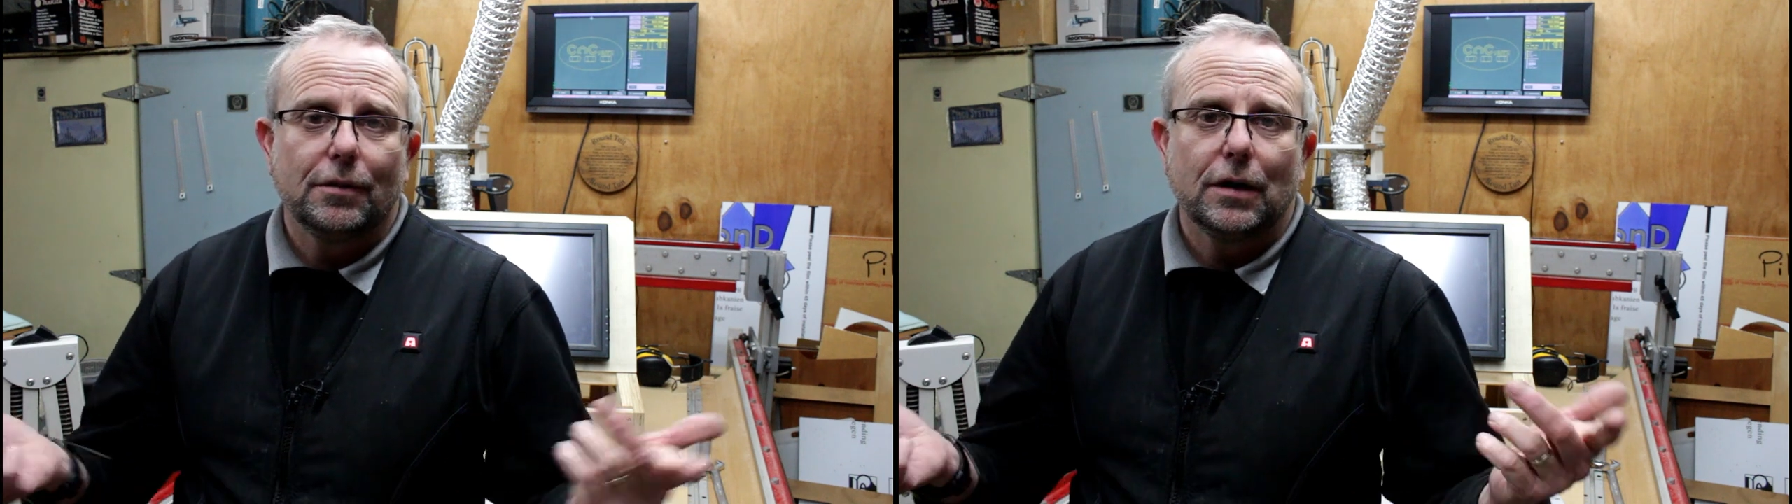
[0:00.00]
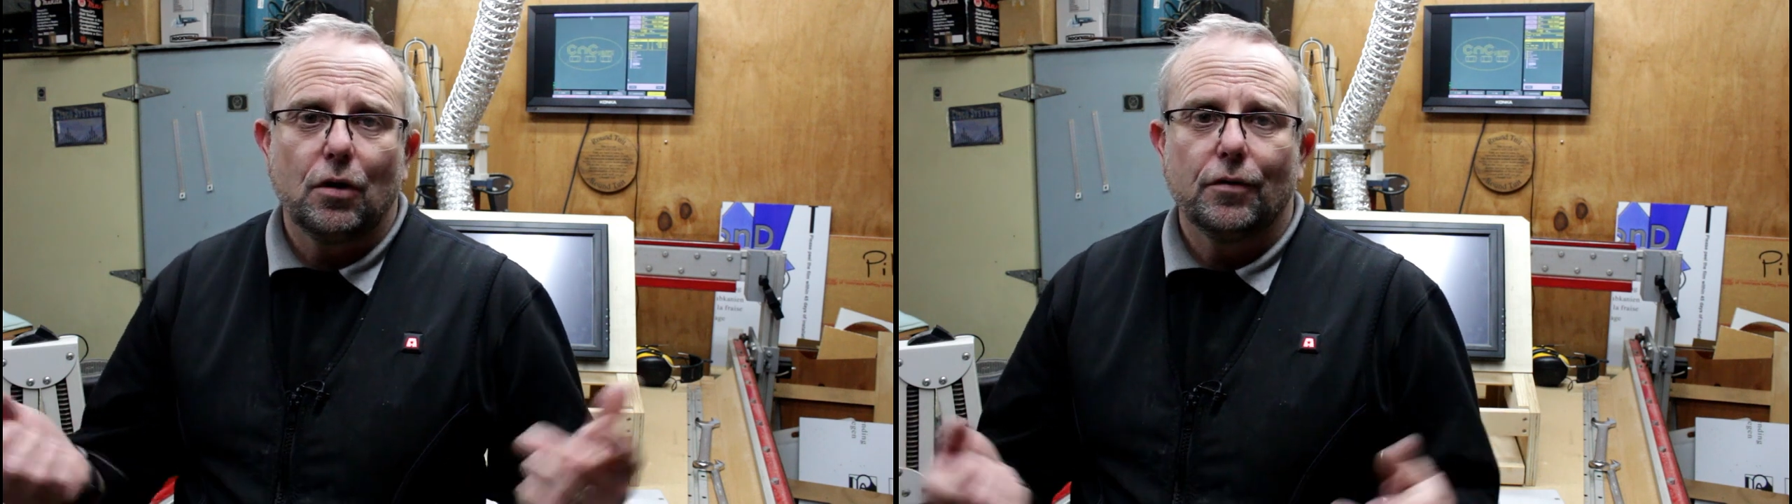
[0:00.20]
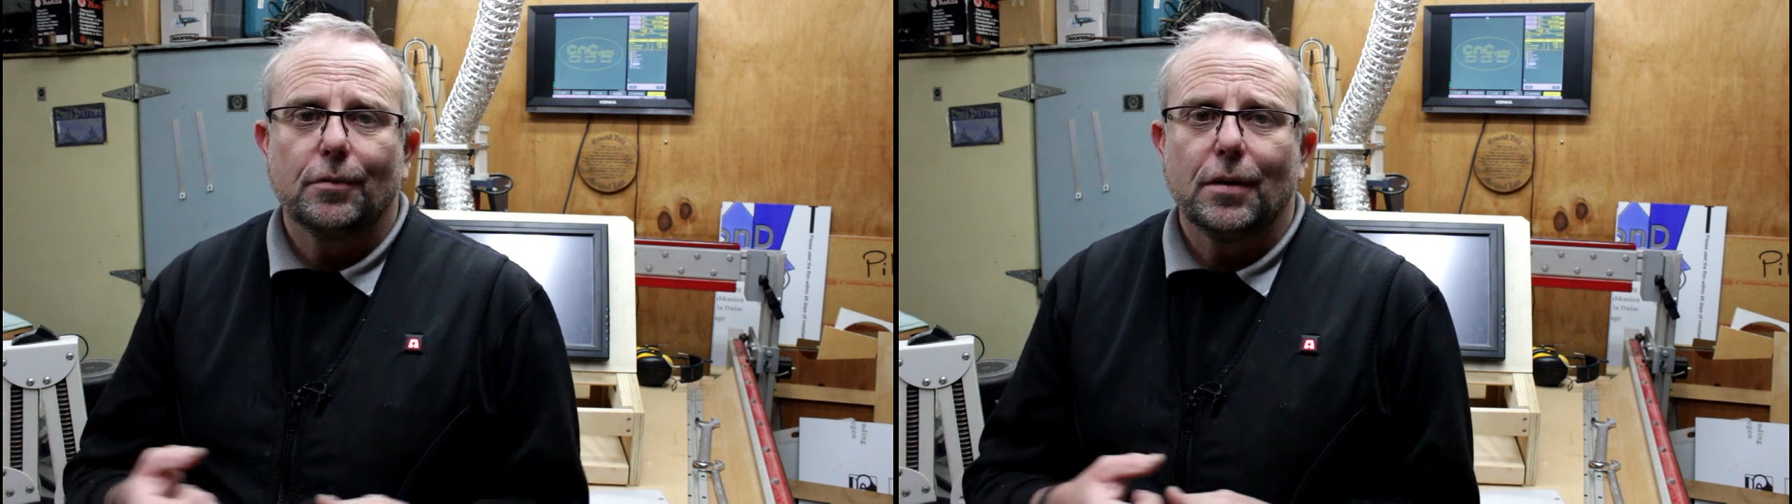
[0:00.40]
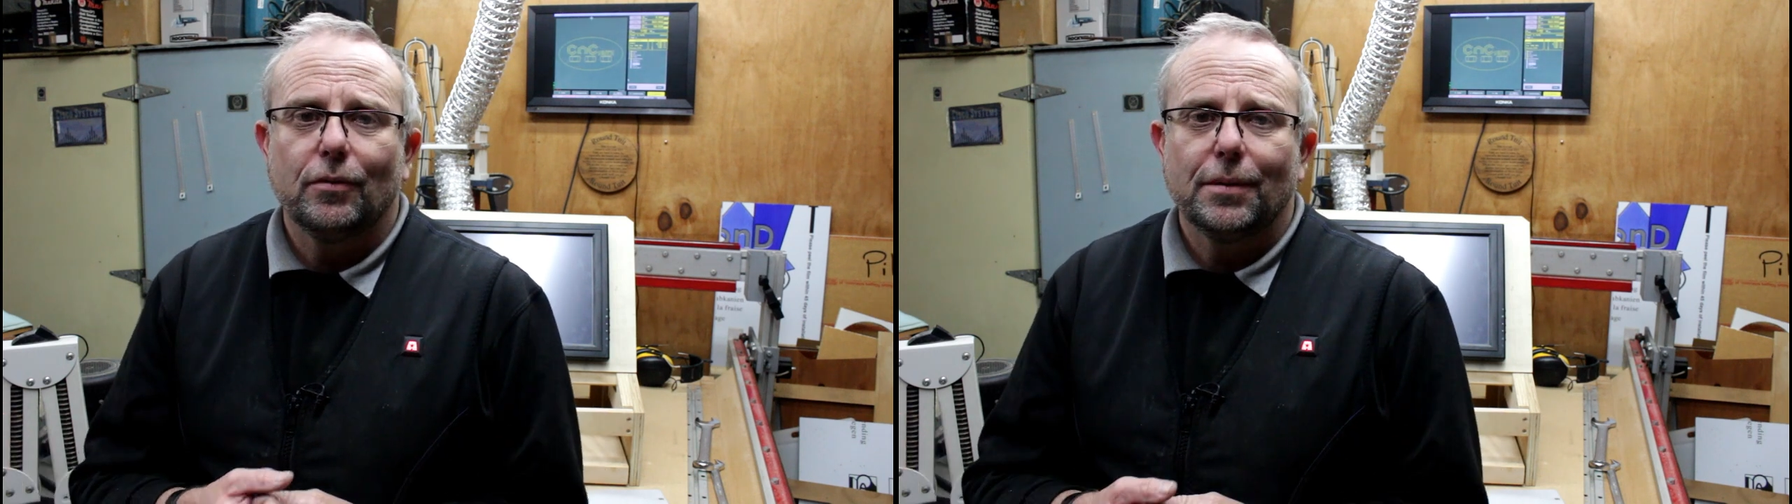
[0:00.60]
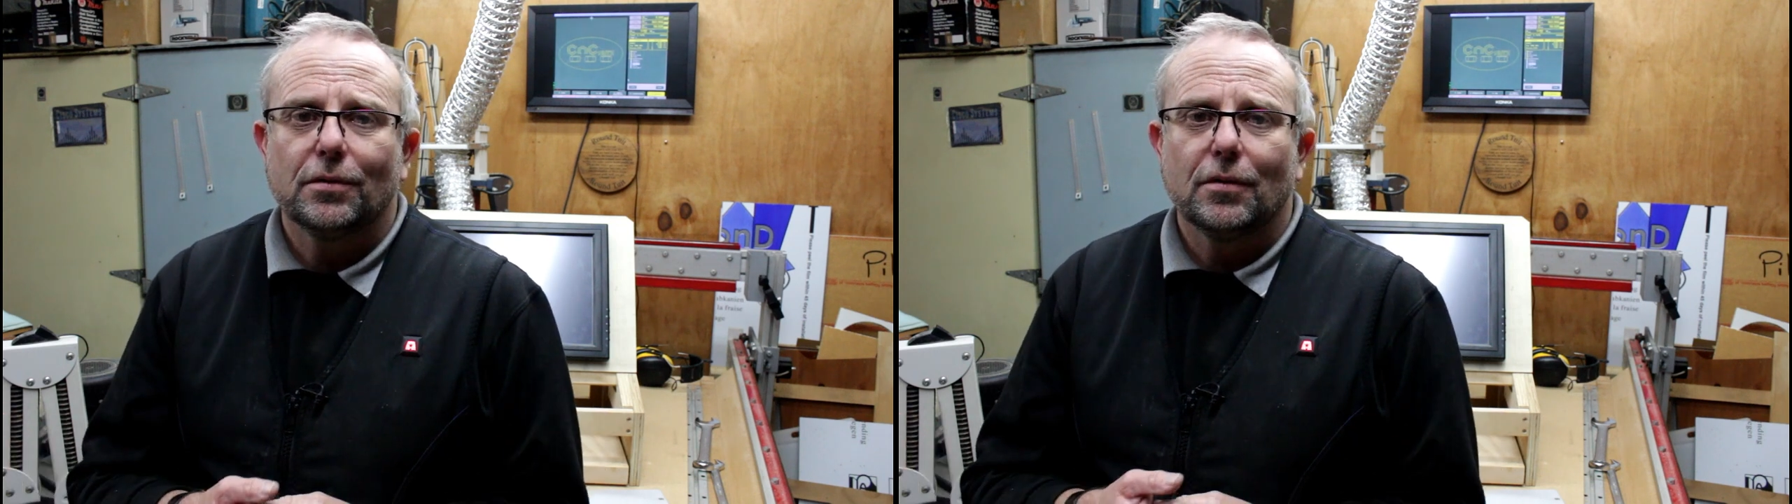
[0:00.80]
go off to my
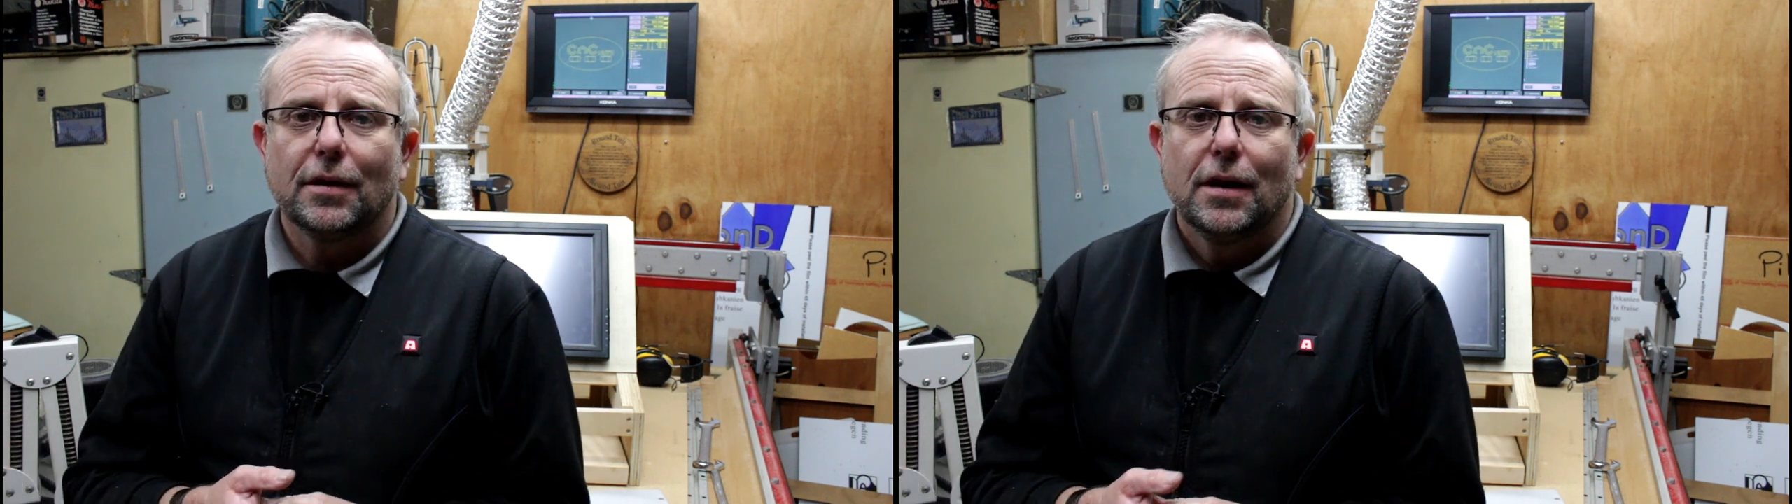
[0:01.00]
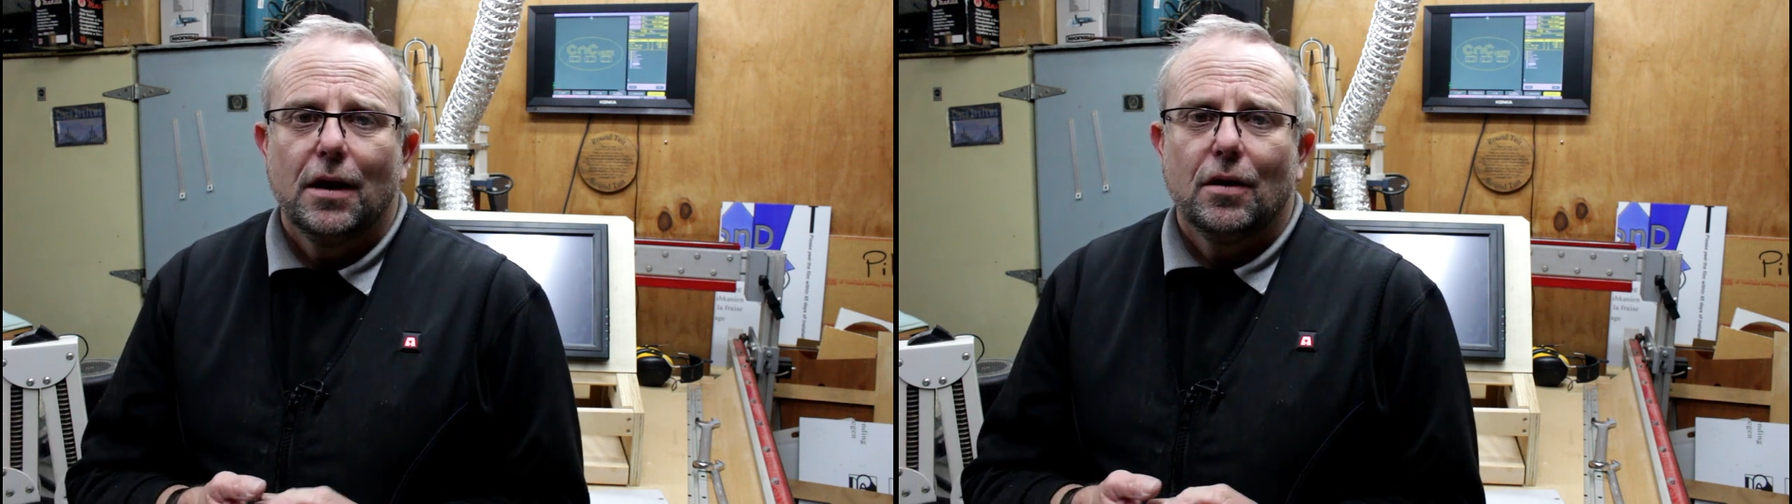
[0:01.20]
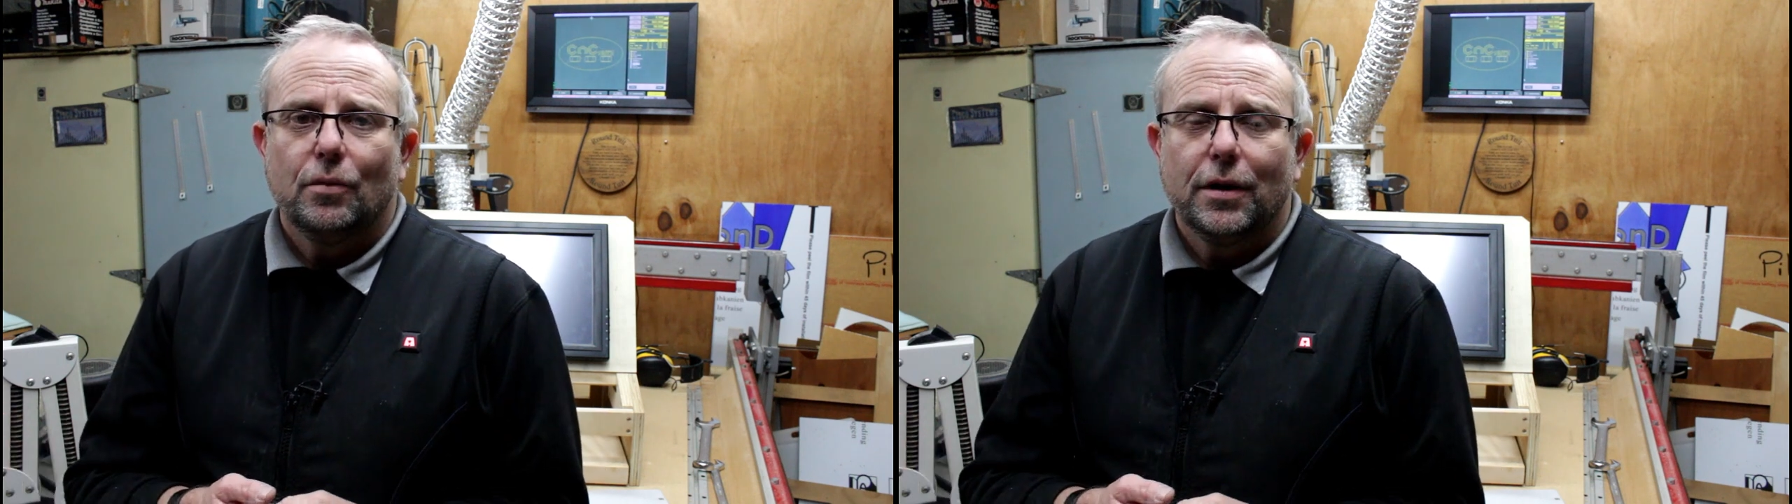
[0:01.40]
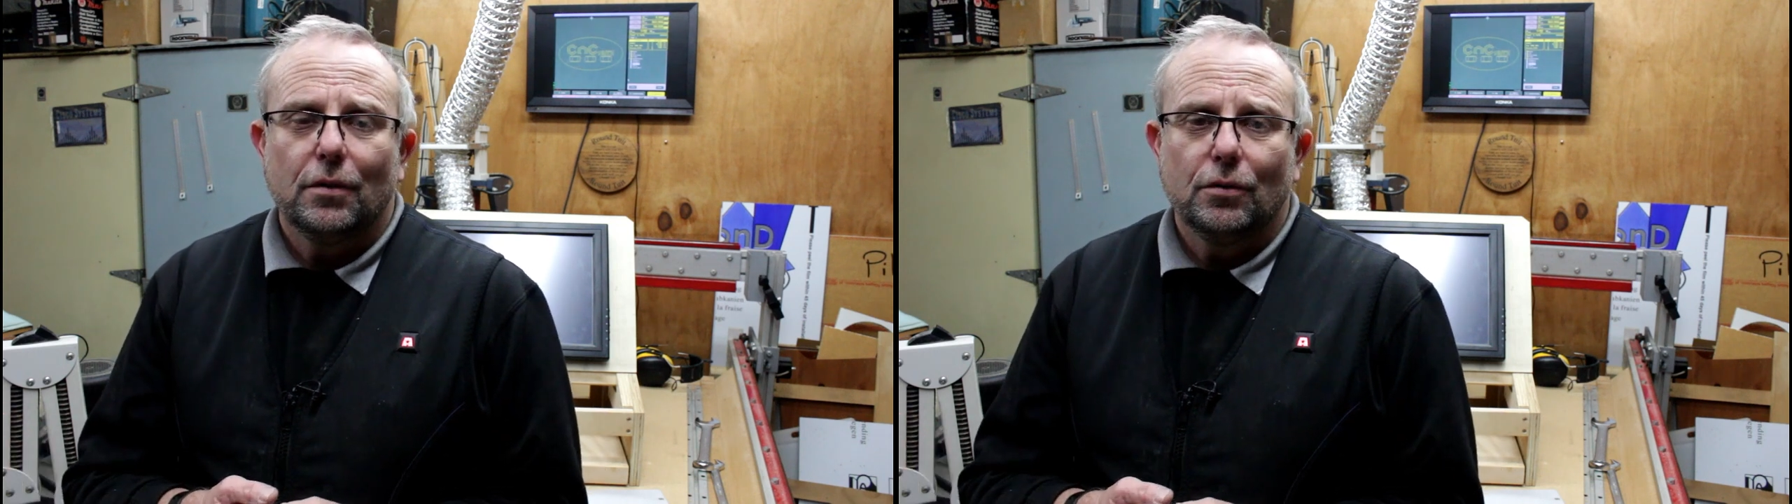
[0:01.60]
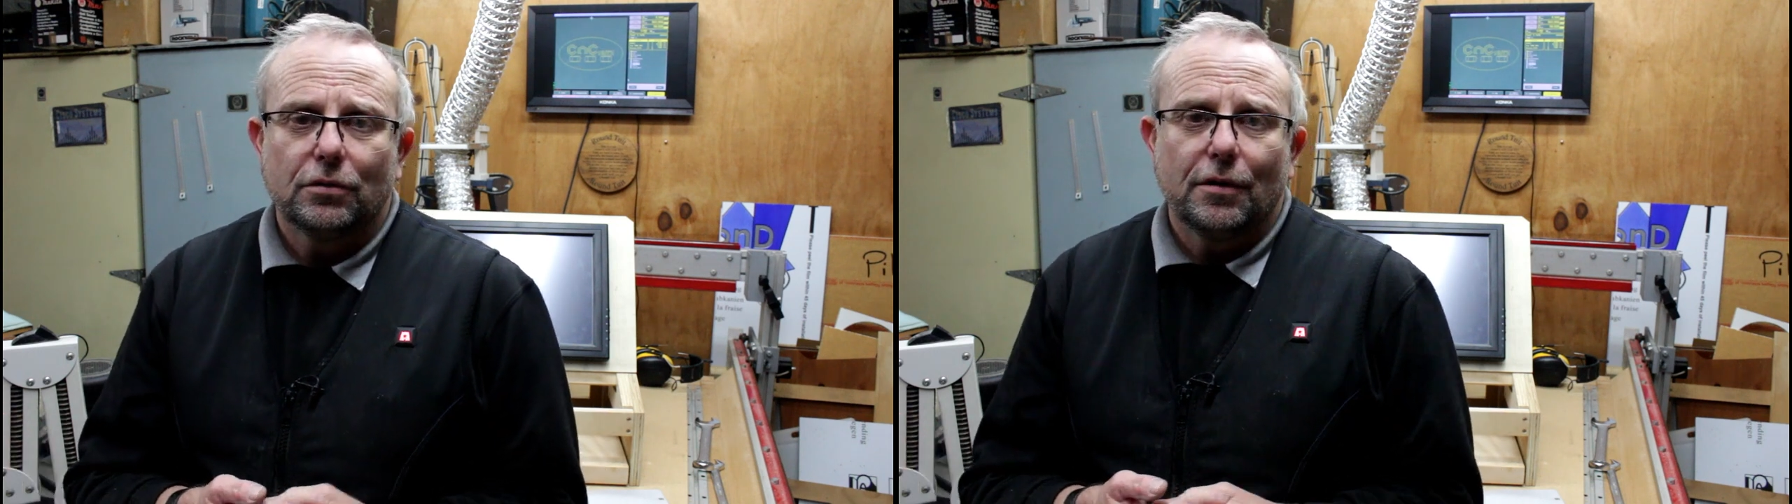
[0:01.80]
website where you'll
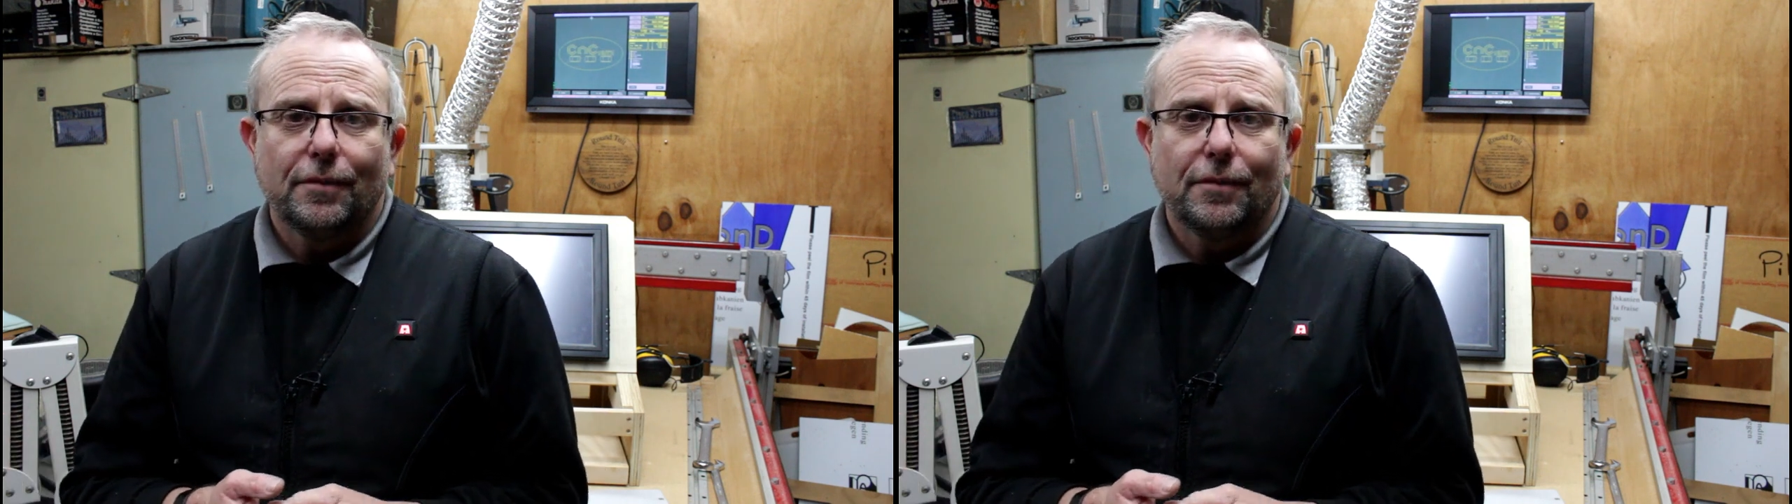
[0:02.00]
also